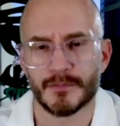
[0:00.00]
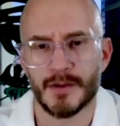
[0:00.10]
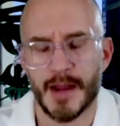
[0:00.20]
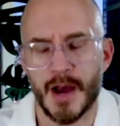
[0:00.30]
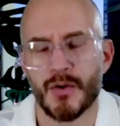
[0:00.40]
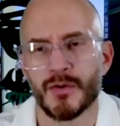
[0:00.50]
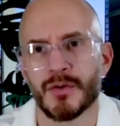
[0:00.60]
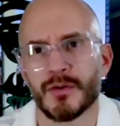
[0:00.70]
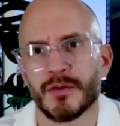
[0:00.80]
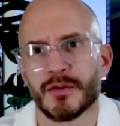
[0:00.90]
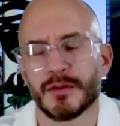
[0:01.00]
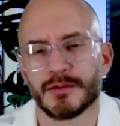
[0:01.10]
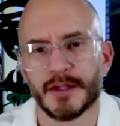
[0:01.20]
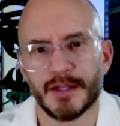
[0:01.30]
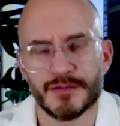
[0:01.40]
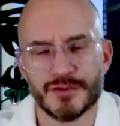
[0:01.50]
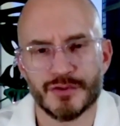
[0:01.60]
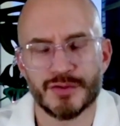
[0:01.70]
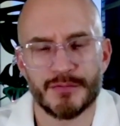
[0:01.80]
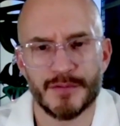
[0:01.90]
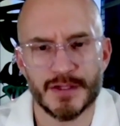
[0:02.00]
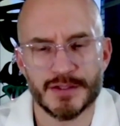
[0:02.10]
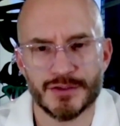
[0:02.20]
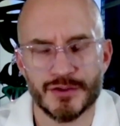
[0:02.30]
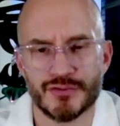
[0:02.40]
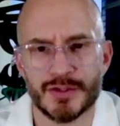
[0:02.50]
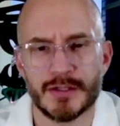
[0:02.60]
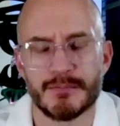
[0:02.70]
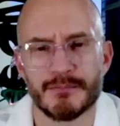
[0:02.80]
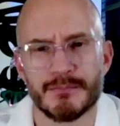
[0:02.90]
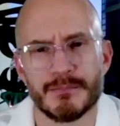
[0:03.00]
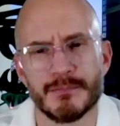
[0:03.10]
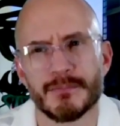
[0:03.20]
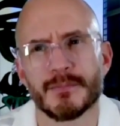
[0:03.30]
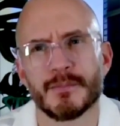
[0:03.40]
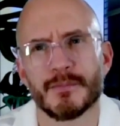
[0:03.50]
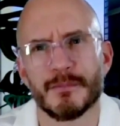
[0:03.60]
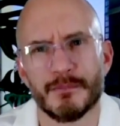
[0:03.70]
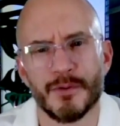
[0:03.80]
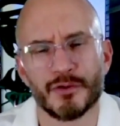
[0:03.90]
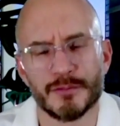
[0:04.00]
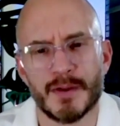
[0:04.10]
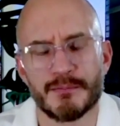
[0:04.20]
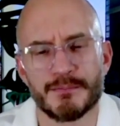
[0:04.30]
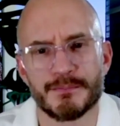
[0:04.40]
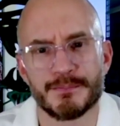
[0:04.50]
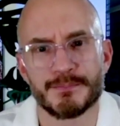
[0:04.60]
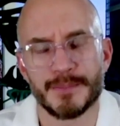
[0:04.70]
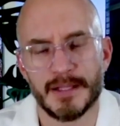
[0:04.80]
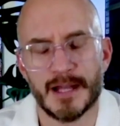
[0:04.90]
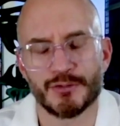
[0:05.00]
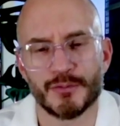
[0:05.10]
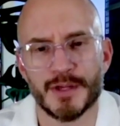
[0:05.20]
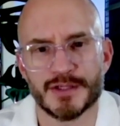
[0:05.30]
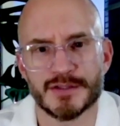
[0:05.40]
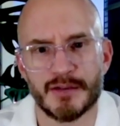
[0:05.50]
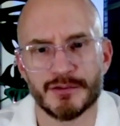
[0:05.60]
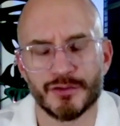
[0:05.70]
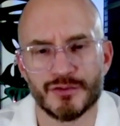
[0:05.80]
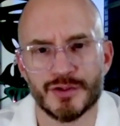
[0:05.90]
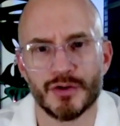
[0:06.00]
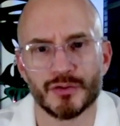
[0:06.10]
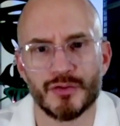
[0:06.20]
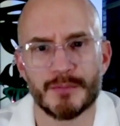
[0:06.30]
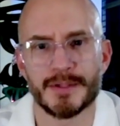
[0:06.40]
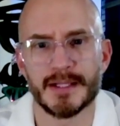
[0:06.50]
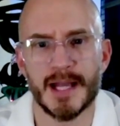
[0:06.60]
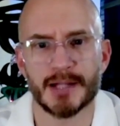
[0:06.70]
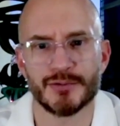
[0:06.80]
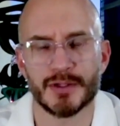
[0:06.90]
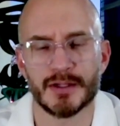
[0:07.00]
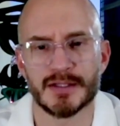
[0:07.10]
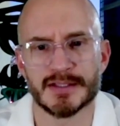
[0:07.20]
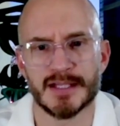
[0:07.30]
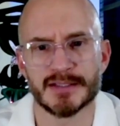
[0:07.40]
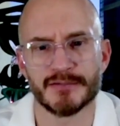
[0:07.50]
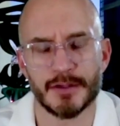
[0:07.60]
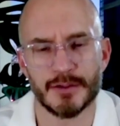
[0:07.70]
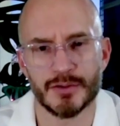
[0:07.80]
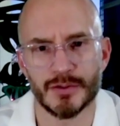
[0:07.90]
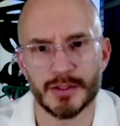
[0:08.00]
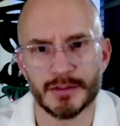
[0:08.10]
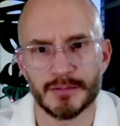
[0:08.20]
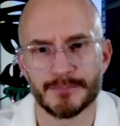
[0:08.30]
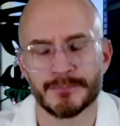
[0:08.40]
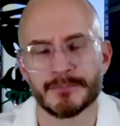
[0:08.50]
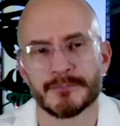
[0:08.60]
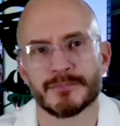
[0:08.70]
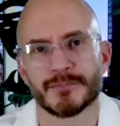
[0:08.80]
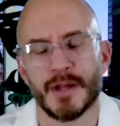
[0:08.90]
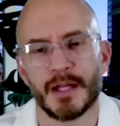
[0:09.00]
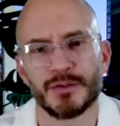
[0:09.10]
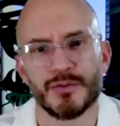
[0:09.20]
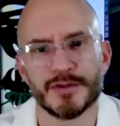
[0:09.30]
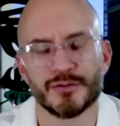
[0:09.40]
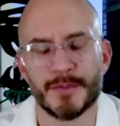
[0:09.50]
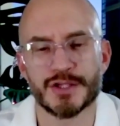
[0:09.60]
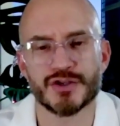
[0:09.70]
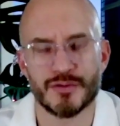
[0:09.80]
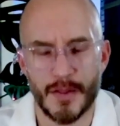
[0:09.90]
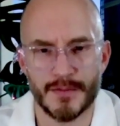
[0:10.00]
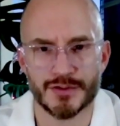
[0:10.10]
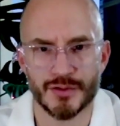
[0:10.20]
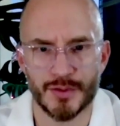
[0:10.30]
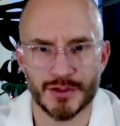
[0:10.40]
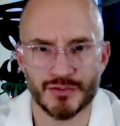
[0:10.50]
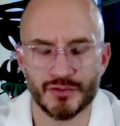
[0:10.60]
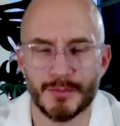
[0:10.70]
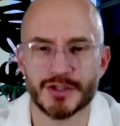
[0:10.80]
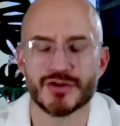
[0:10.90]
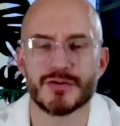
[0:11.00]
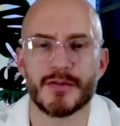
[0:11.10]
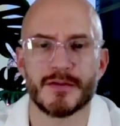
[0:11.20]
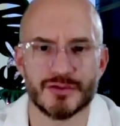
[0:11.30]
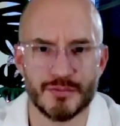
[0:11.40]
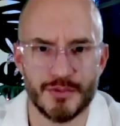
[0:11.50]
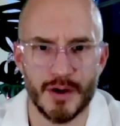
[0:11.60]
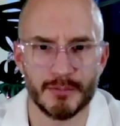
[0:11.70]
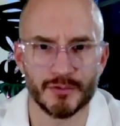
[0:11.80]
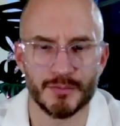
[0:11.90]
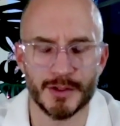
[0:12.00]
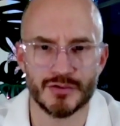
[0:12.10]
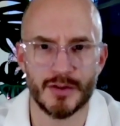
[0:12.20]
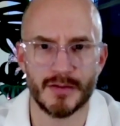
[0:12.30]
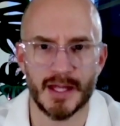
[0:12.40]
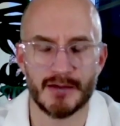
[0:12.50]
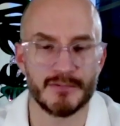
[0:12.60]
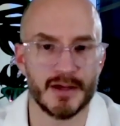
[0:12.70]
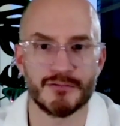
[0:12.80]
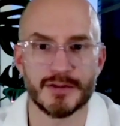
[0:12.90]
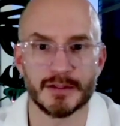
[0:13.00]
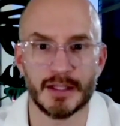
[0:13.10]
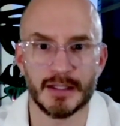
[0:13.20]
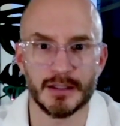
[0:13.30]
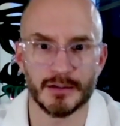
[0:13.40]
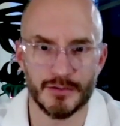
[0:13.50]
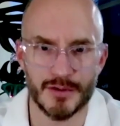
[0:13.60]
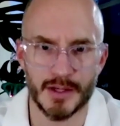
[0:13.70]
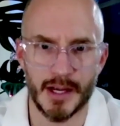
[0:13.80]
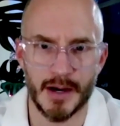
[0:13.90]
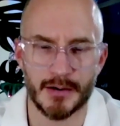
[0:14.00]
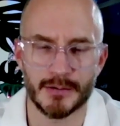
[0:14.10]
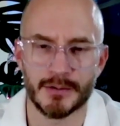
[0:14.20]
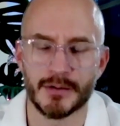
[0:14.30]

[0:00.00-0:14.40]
Now, the day of surgery, I finish the surgery. Most of my pediatric patients having surgery go to the pediatric intensive care unit. I do this to make sure that there's no issues, to make sure that there's no problems, to make sure that they have everything they need under their care.